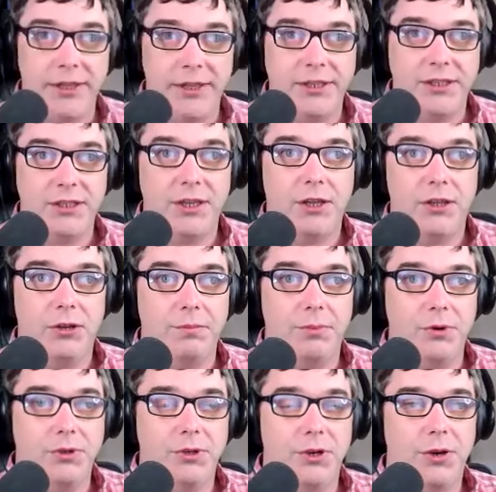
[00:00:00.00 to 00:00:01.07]
It lets the other
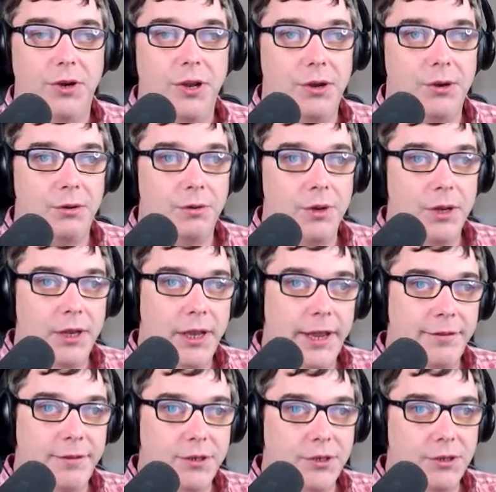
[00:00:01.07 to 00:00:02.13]
person know,
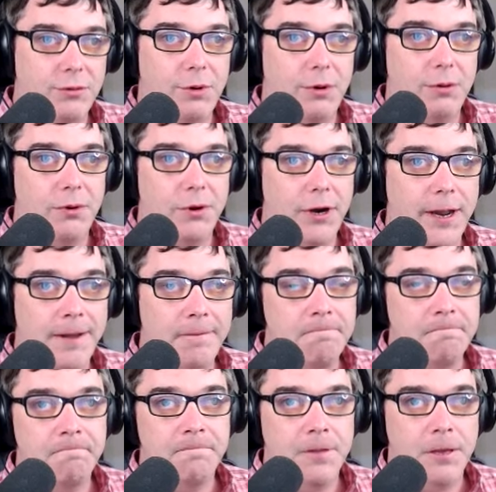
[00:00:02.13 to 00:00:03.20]
hey, this is where we're at.
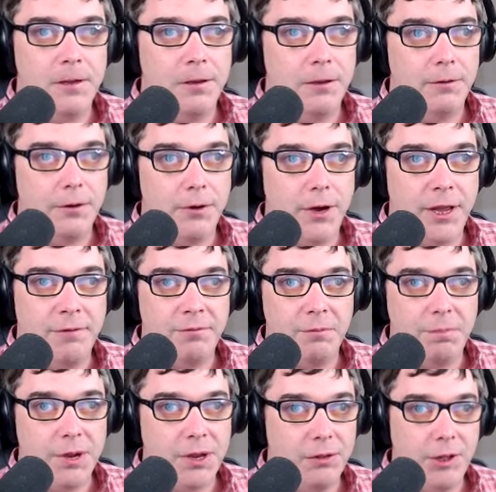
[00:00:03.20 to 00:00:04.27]
We're going to have
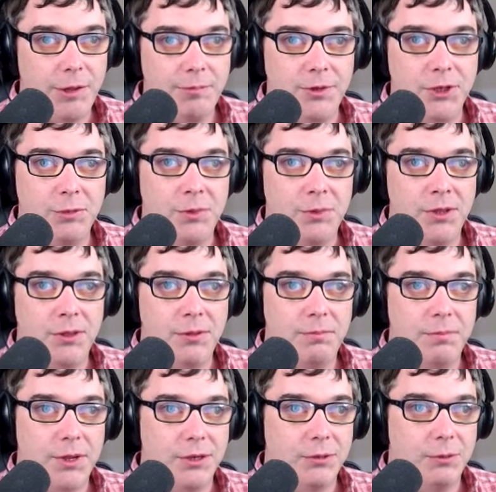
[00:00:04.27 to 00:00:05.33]
to buckle up this month
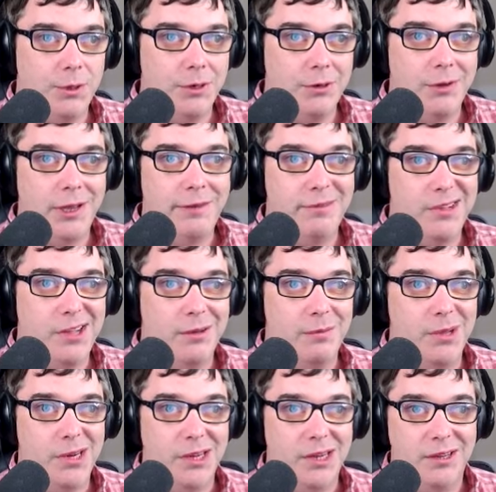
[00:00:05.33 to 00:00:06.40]
because we don't have a lot
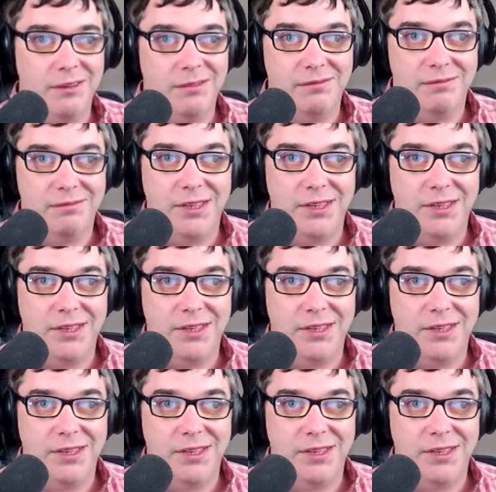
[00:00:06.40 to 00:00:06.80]
of money,